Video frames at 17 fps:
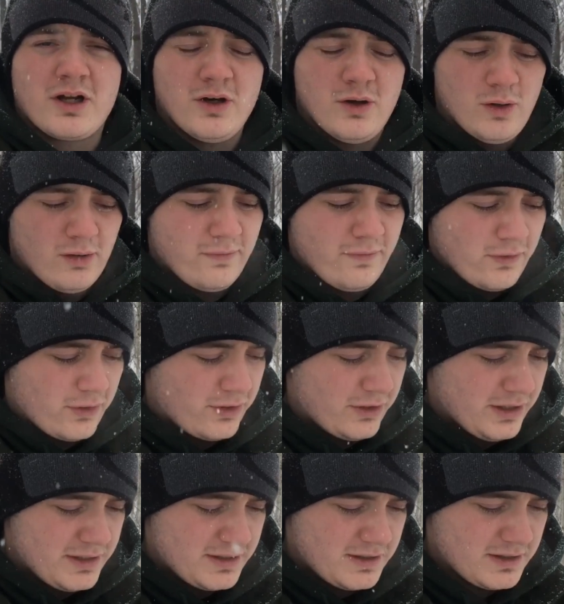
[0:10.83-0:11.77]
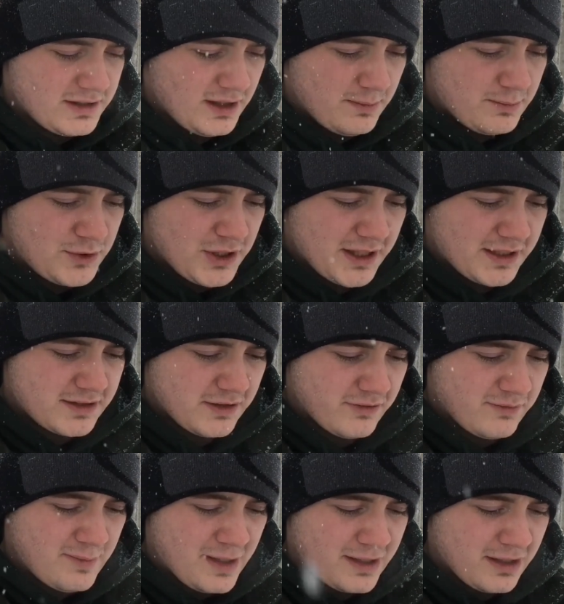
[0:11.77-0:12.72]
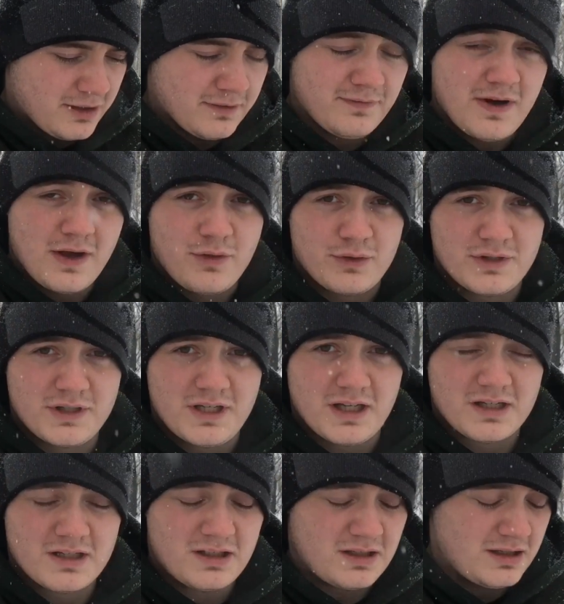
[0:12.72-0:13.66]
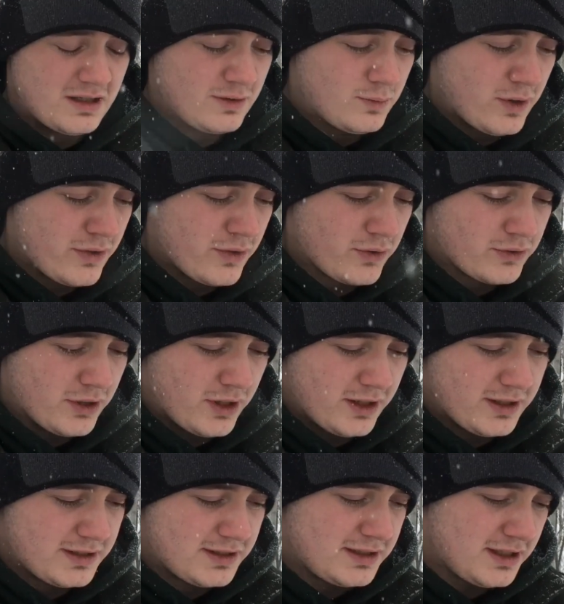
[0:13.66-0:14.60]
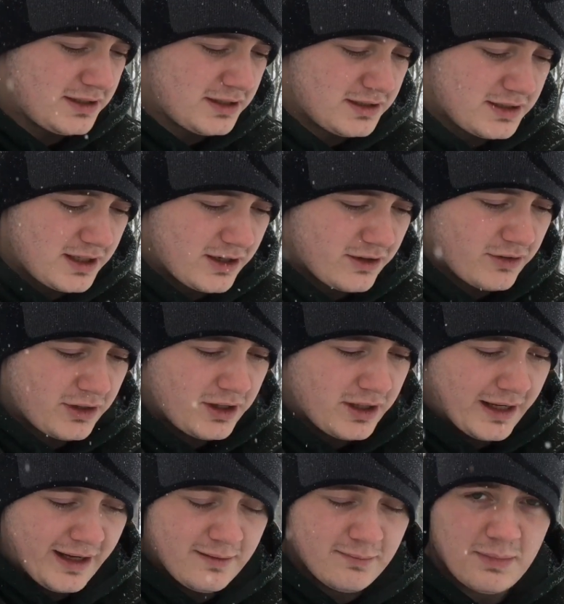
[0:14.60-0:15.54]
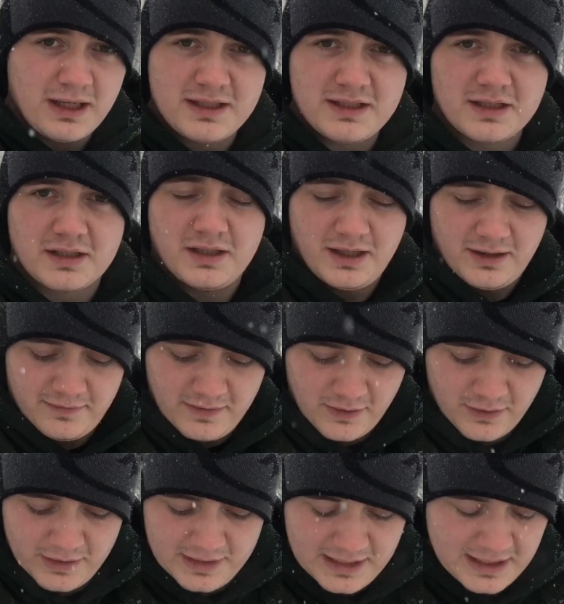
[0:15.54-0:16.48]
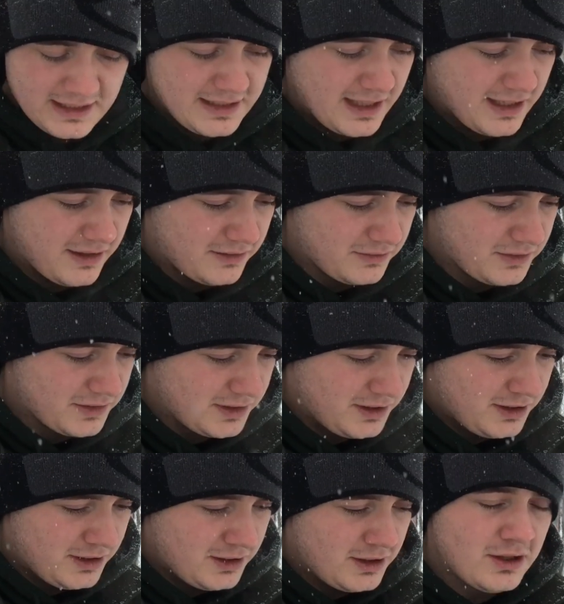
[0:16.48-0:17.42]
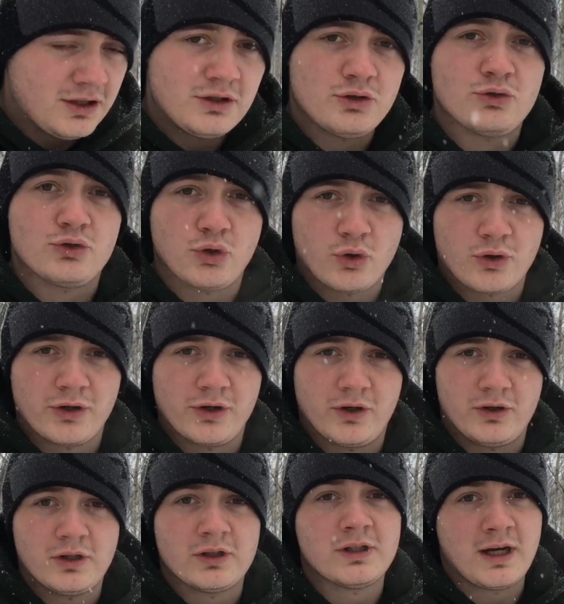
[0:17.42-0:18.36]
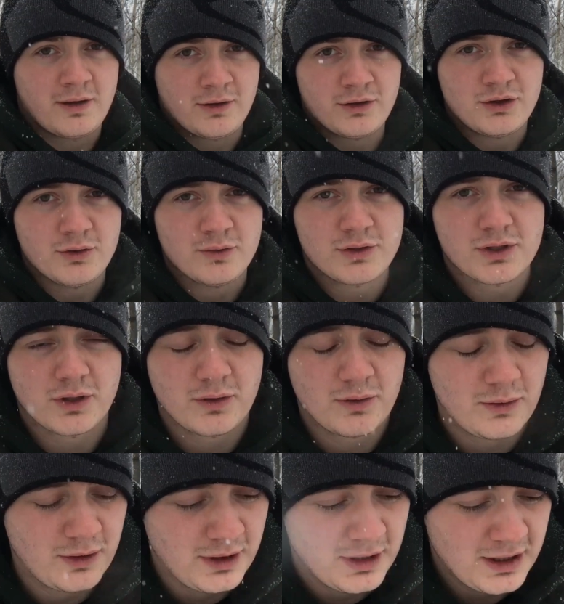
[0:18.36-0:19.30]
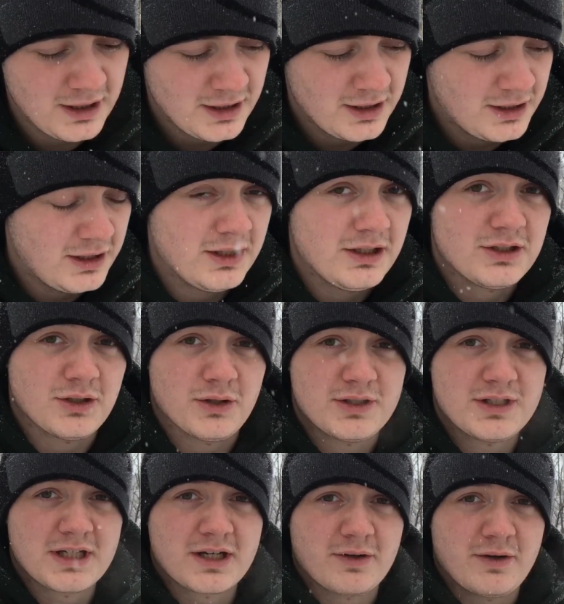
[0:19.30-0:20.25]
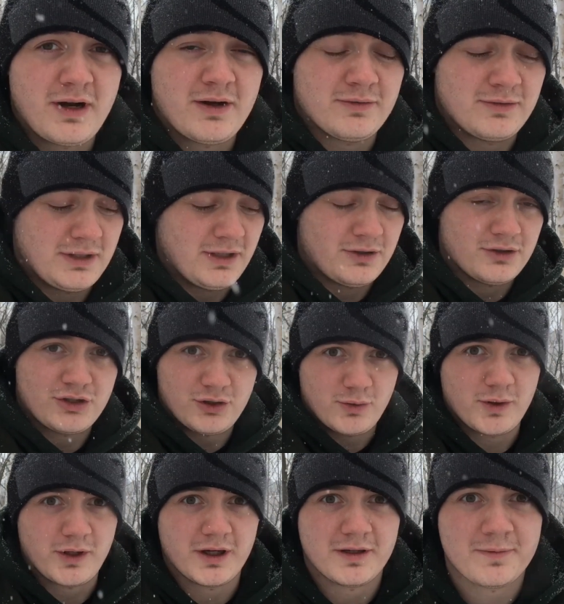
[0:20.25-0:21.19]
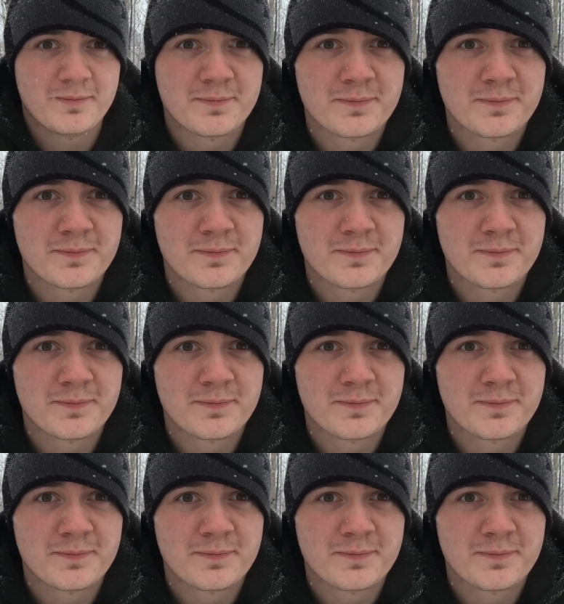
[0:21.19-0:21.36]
to go over is the subject of making feather sticks and whether or not it's necessary, and basically a very detailed tutorial on how to do so. So stick around and I'll show you.